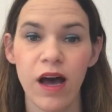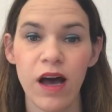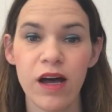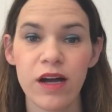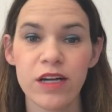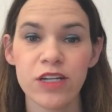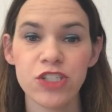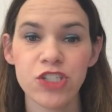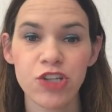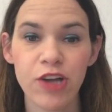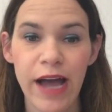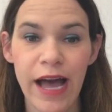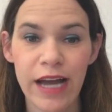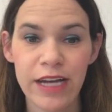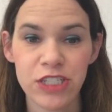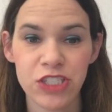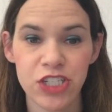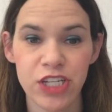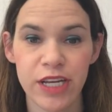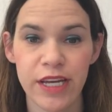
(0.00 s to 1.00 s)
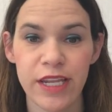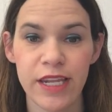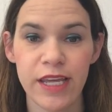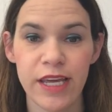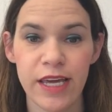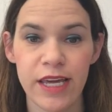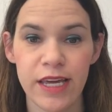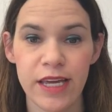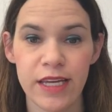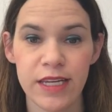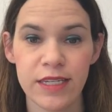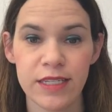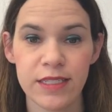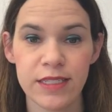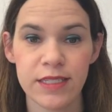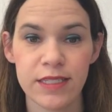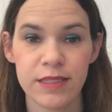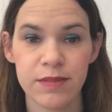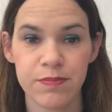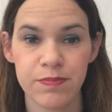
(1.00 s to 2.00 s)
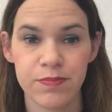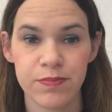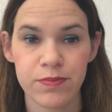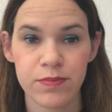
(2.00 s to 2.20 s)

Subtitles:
A contraction is